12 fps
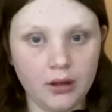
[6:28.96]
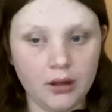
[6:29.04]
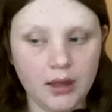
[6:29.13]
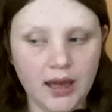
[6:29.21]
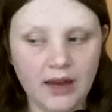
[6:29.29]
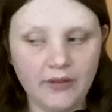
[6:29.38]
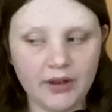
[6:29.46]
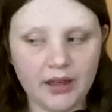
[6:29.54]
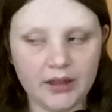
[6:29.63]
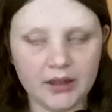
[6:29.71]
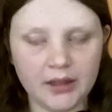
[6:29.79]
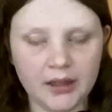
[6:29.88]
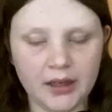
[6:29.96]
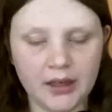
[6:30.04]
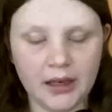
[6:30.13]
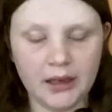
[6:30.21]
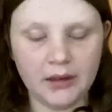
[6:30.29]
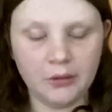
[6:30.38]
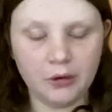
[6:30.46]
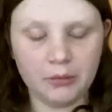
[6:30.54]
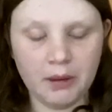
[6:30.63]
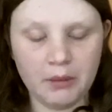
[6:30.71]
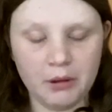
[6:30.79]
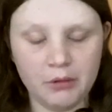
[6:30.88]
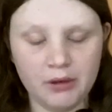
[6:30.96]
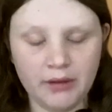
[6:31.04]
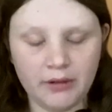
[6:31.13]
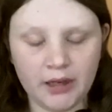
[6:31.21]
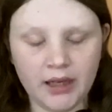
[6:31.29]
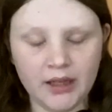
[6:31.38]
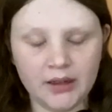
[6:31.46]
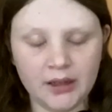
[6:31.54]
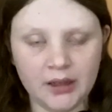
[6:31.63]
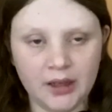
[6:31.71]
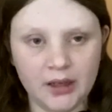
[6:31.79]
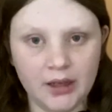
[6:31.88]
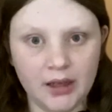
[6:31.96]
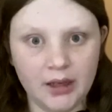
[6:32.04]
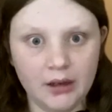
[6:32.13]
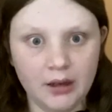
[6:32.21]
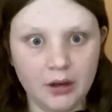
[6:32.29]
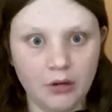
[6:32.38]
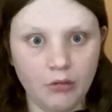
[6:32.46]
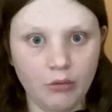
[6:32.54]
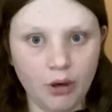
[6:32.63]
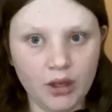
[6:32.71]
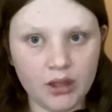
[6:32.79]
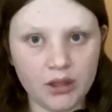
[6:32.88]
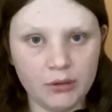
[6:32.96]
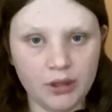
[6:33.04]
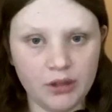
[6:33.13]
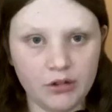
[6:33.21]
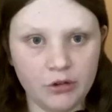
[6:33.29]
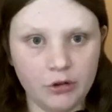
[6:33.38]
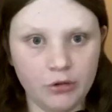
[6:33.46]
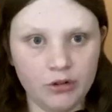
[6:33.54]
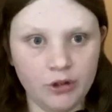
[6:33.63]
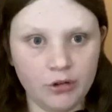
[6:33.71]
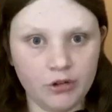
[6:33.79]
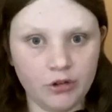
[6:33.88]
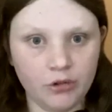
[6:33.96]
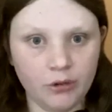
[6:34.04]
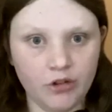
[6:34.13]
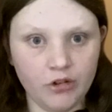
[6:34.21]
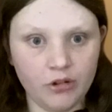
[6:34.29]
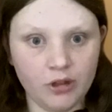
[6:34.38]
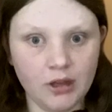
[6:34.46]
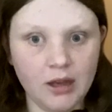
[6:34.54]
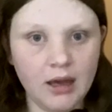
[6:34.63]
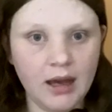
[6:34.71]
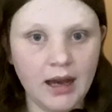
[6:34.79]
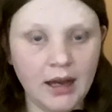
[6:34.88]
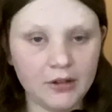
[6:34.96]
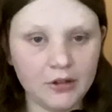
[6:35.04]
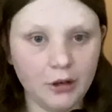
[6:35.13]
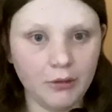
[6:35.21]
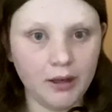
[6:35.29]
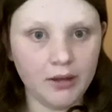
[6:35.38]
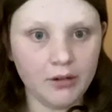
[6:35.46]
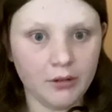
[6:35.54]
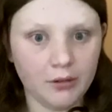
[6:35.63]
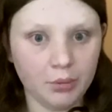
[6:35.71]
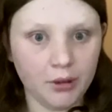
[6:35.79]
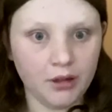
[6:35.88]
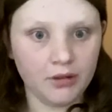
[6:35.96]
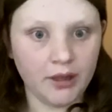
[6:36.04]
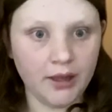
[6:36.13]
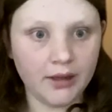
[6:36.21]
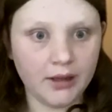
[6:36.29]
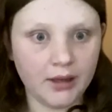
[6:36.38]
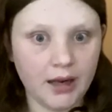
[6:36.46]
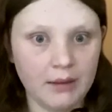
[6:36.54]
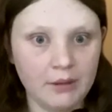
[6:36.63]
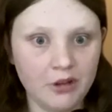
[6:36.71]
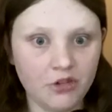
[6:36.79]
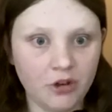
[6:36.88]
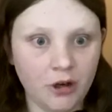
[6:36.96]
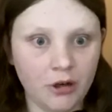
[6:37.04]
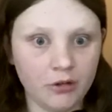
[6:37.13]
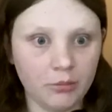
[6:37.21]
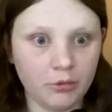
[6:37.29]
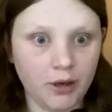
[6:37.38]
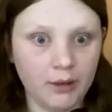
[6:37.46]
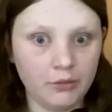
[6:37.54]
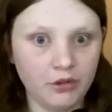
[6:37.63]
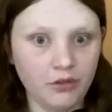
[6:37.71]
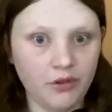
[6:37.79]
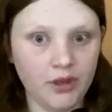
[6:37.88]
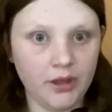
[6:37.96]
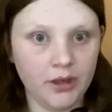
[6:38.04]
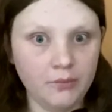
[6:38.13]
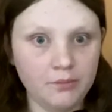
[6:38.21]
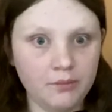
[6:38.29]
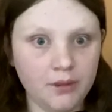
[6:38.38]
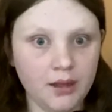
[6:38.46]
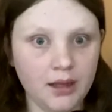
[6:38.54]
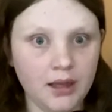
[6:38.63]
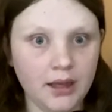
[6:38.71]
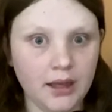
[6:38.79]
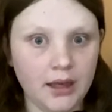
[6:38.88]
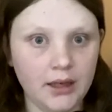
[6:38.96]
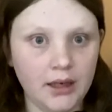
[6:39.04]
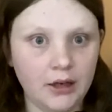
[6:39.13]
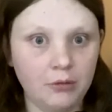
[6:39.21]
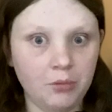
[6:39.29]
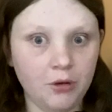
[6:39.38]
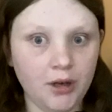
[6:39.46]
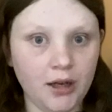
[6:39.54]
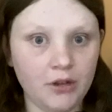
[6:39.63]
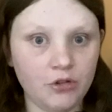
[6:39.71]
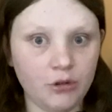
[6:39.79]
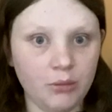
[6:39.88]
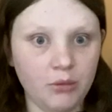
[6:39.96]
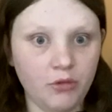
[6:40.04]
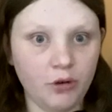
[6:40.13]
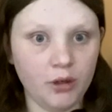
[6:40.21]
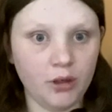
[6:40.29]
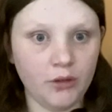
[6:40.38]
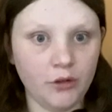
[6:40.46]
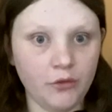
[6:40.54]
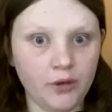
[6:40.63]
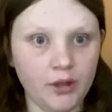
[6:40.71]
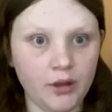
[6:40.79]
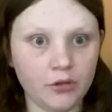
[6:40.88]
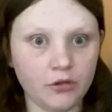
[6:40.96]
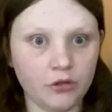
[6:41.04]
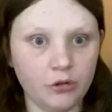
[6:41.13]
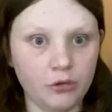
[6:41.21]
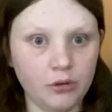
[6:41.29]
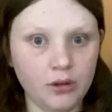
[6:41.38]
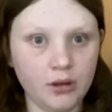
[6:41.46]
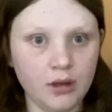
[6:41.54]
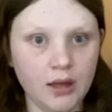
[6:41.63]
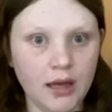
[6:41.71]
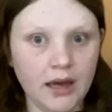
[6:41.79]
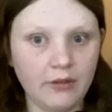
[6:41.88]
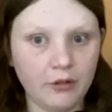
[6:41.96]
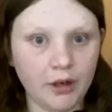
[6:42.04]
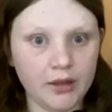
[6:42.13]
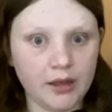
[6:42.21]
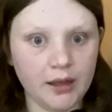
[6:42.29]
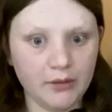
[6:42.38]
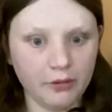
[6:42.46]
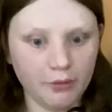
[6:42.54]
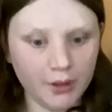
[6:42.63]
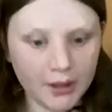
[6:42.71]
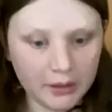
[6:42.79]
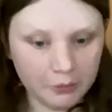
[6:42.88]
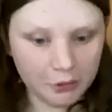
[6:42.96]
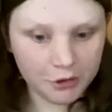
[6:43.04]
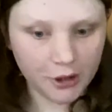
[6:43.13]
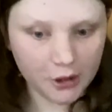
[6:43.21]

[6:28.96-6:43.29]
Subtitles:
having a 1099, or maybe you've never got a 1099, what you need to do in those situations. As always, please like, comment, share, subscribe to the video, and I hope you guys join me for another video soon. Have a great day, everyone, and we'll talk